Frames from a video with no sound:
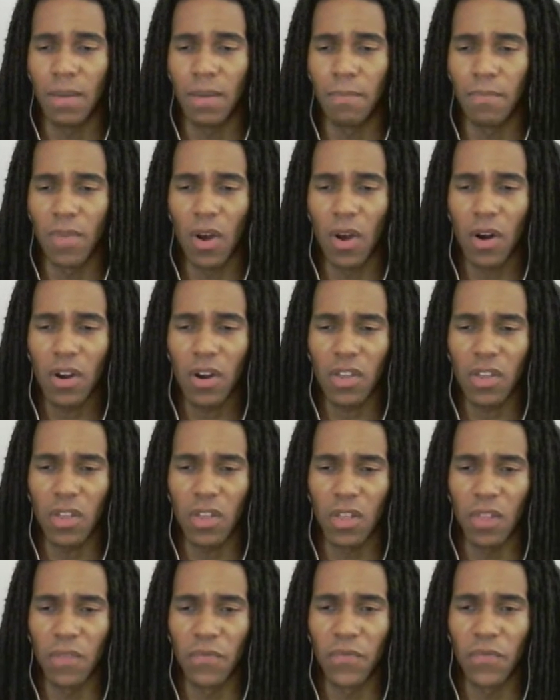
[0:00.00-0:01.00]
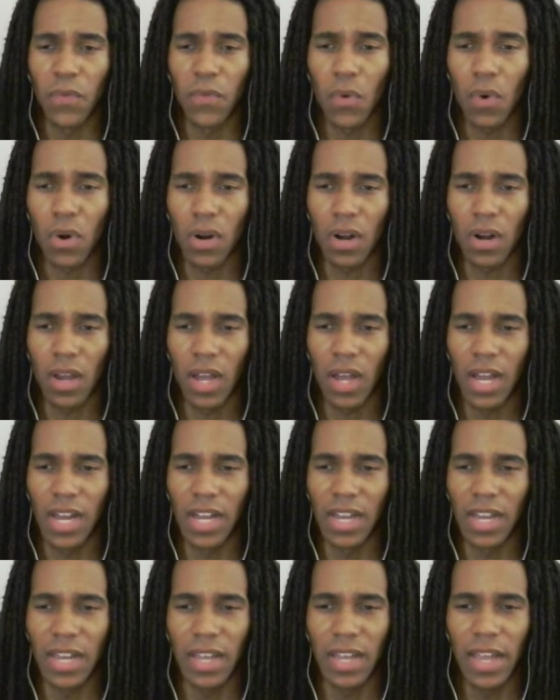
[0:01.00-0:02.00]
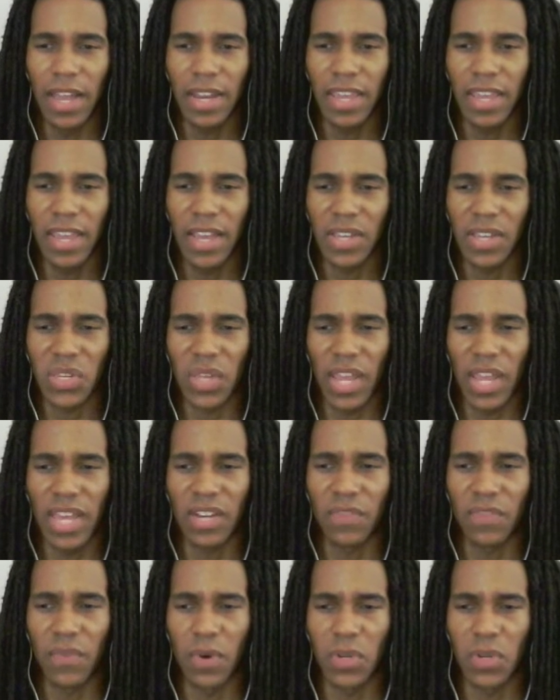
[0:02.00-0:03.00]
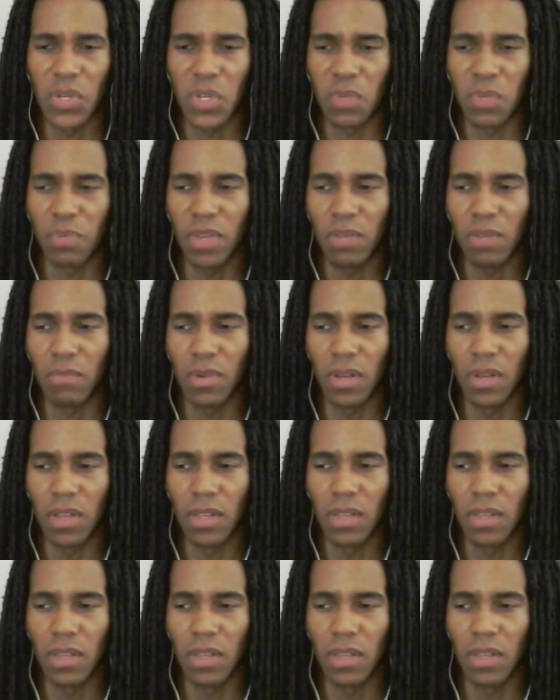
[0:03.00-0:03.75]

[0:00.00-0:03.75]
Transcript: article for NES and Versus Pinball.